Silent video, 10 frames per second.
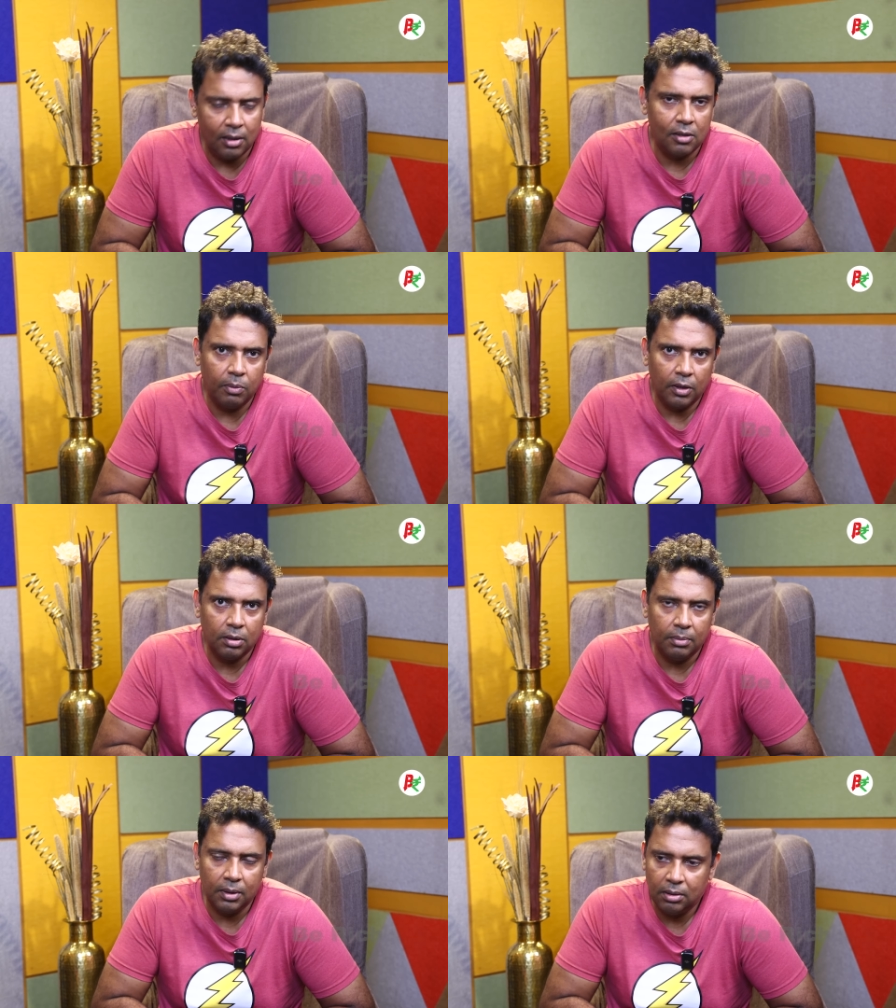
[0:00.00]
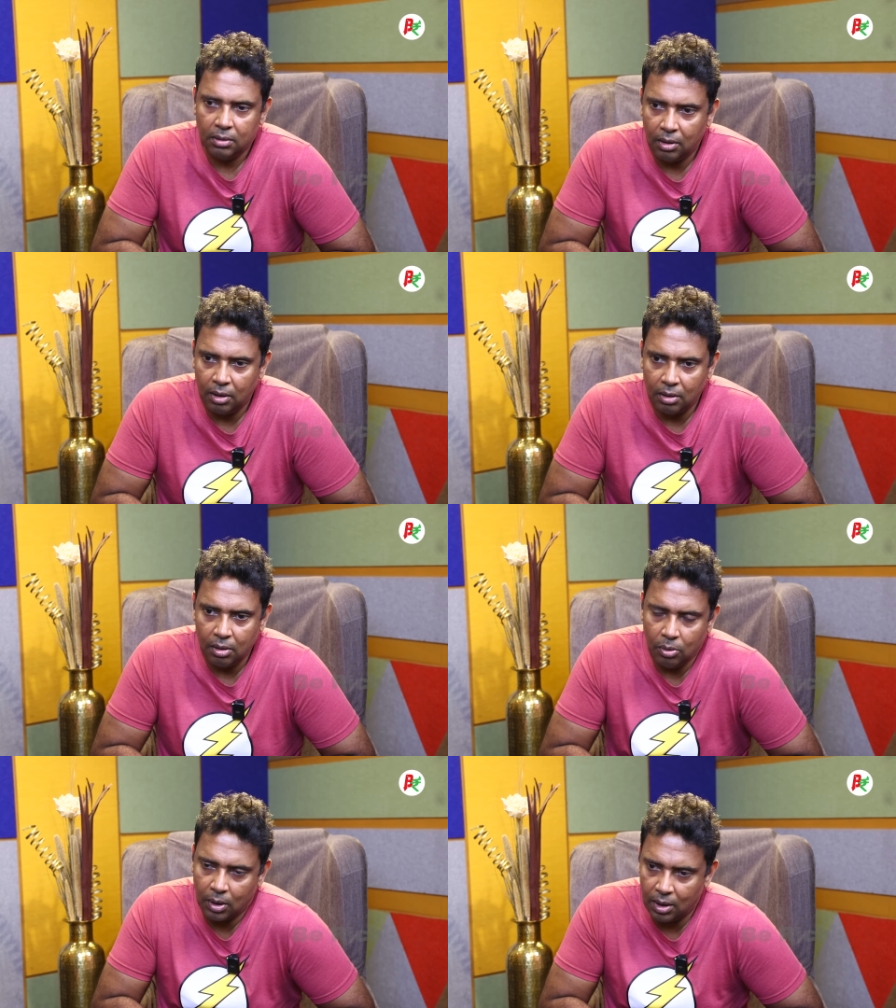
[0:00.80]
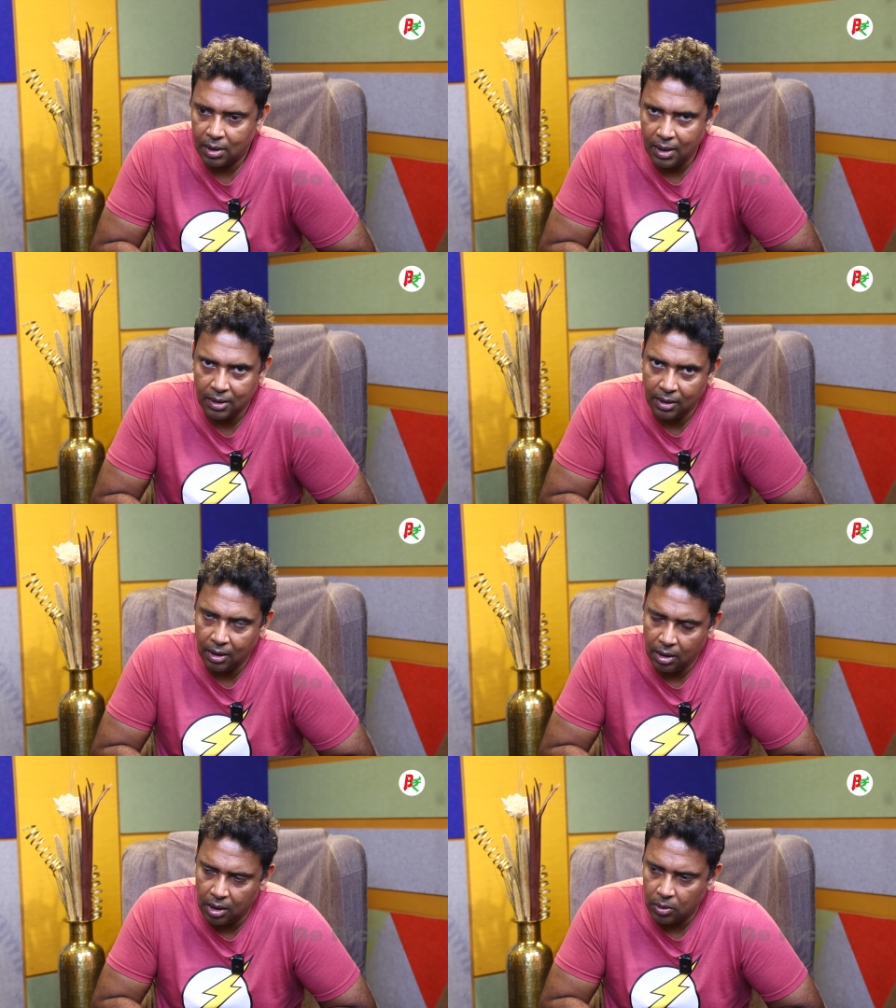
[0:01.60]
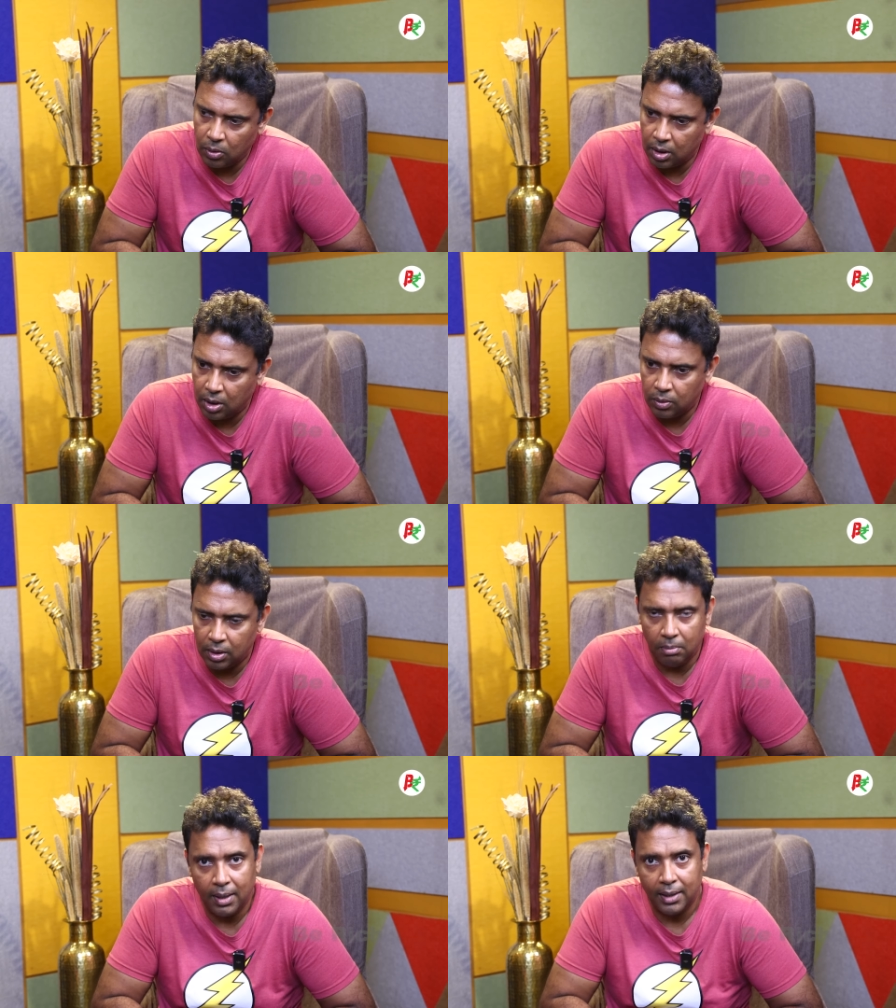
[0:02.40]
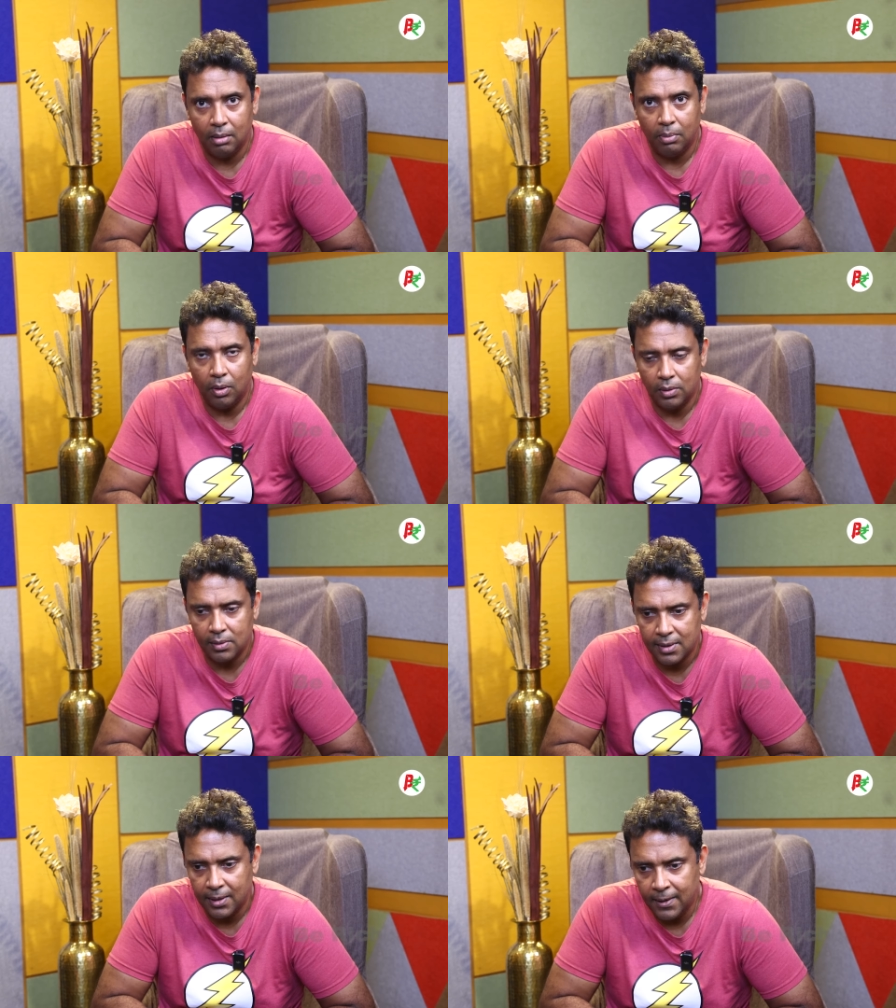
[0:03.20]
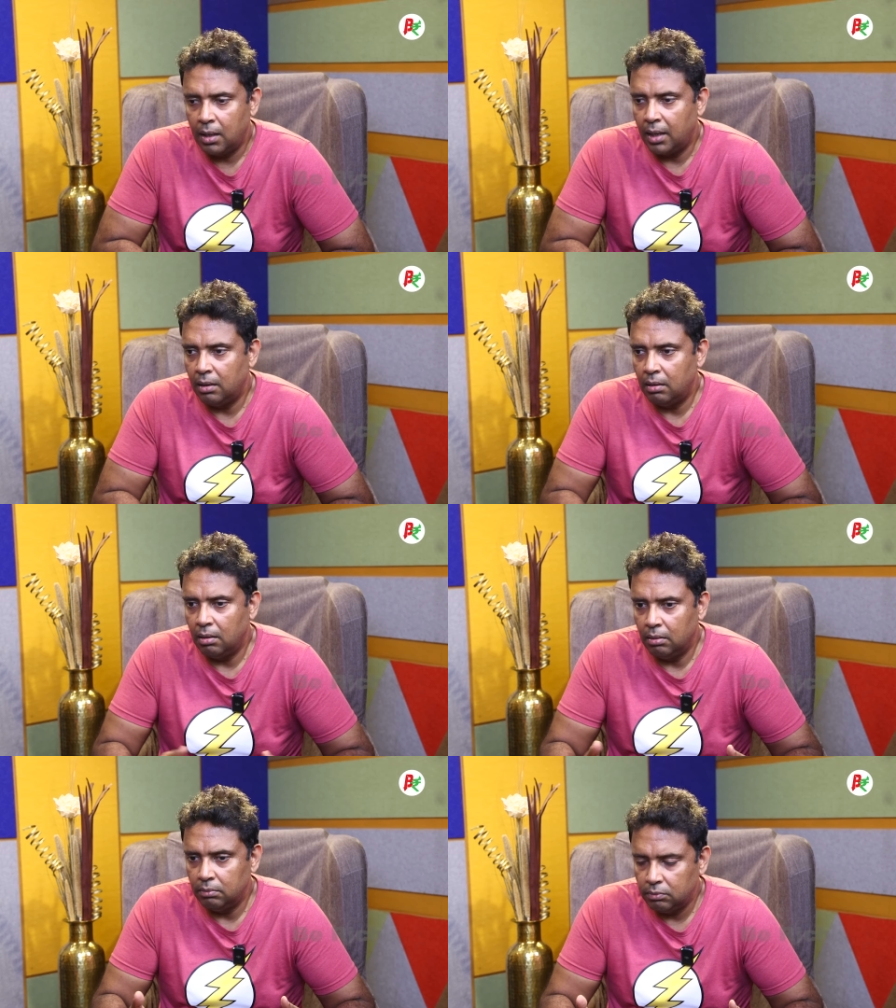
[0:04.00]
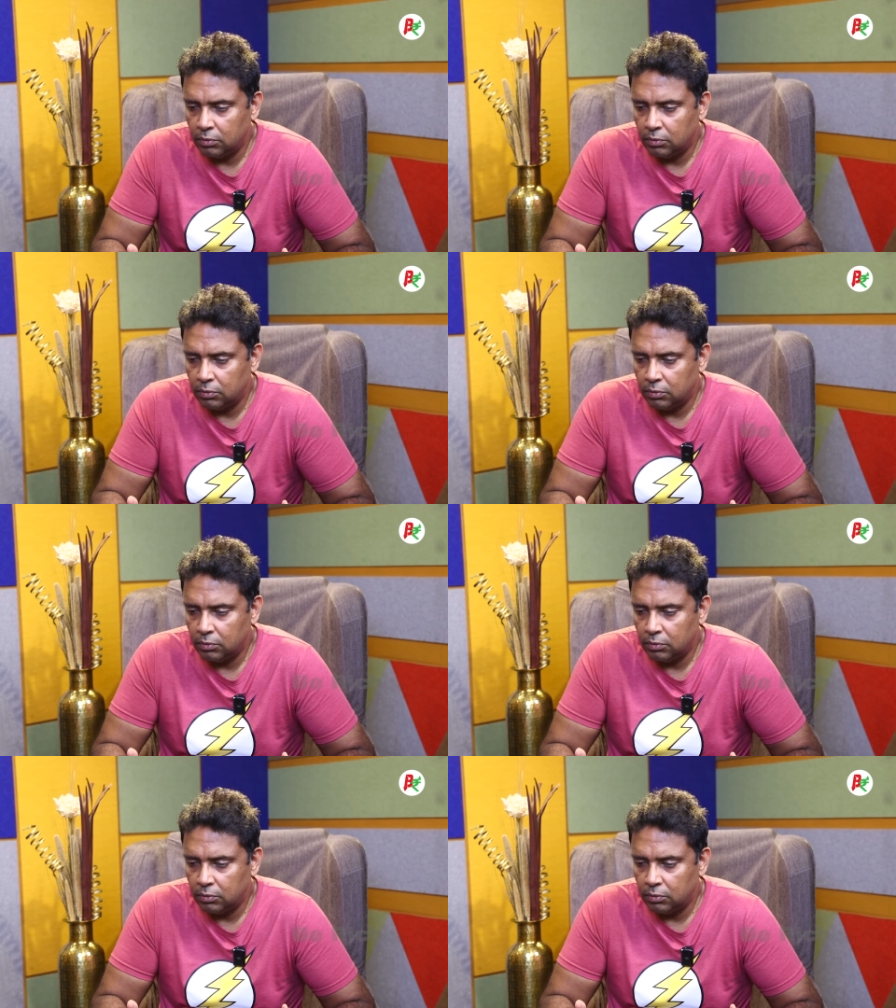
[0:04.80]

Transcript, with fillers: it is possible that you can create an NRO account and buy the bonds and uh,